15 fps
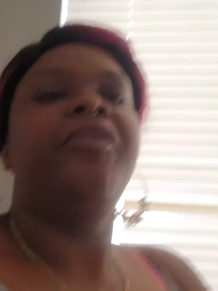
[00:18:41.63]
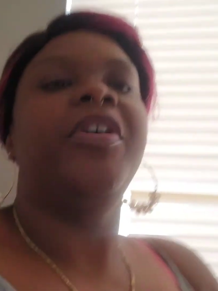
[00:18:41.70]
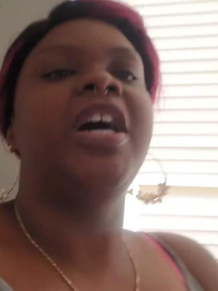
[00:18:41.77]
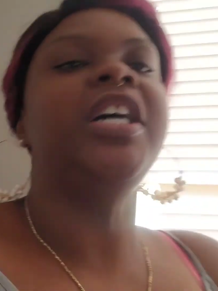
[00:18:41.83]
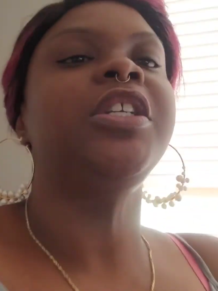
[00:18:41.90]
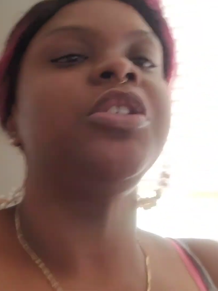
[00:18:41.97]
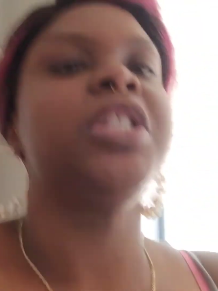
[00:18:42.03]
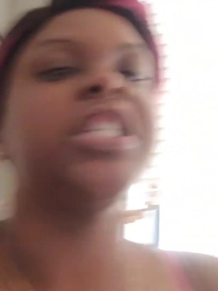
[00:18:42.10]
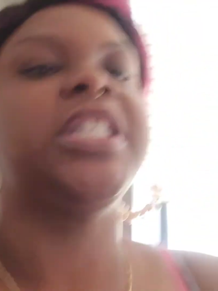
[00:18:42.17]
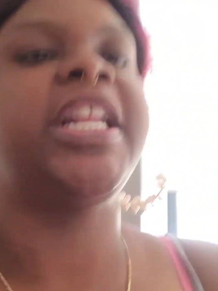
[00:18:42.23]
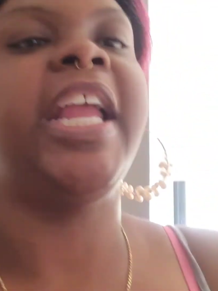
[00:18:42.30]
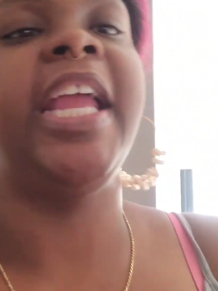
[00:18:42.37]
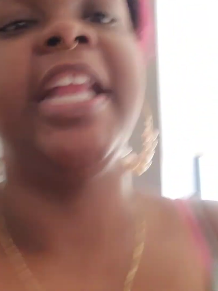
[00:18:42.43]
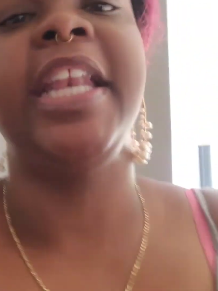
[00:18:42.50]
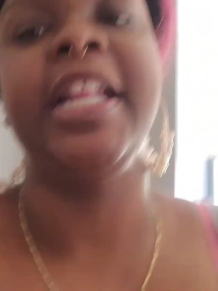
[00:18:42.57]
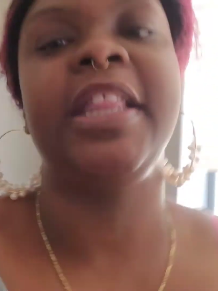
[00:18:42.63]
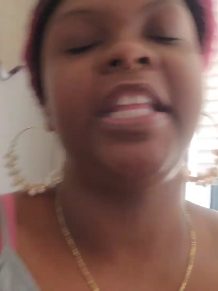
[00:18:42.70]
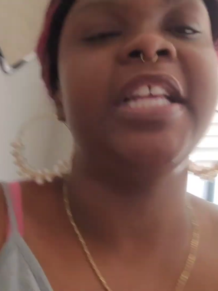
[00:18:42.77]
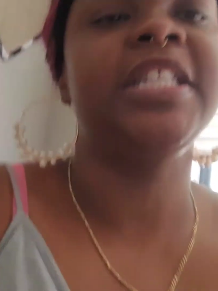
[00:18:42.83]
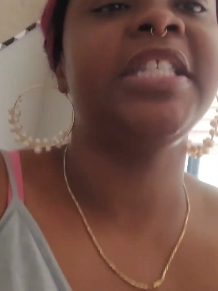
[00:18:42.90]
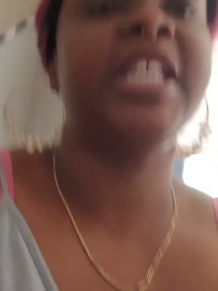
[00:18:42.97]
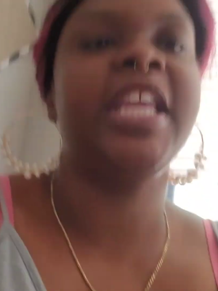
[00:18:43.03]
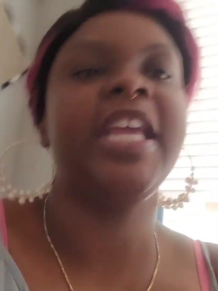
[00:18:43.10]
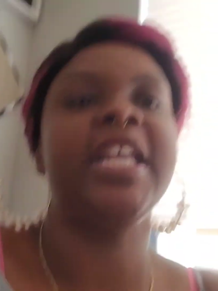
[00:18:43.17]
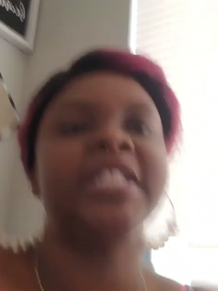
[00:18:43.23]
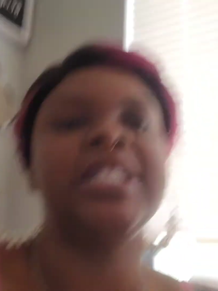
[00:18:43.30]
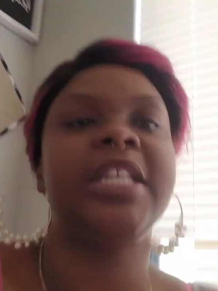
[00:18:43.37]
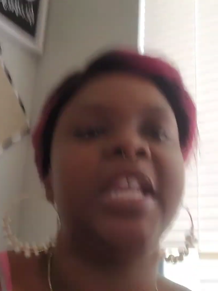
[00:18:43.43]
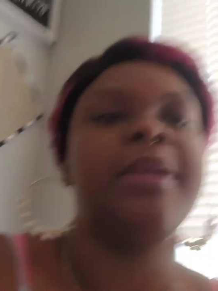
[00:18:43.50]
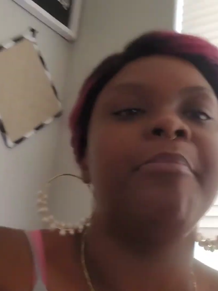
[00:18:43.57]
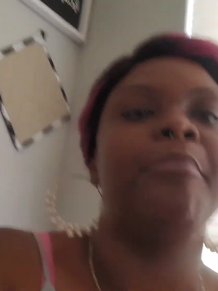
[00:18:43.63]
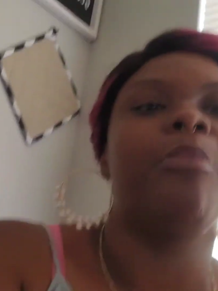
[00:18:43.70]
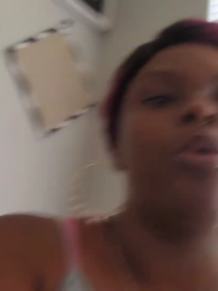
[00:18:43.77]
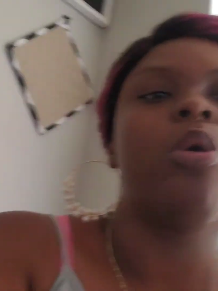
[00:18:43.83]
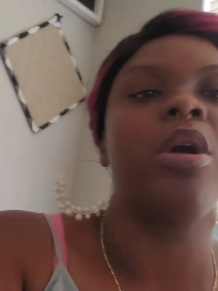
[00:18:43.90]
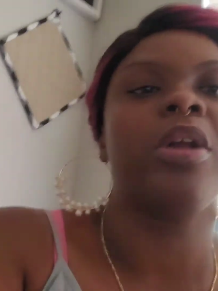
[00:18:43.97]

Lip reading: Understand that these kids need more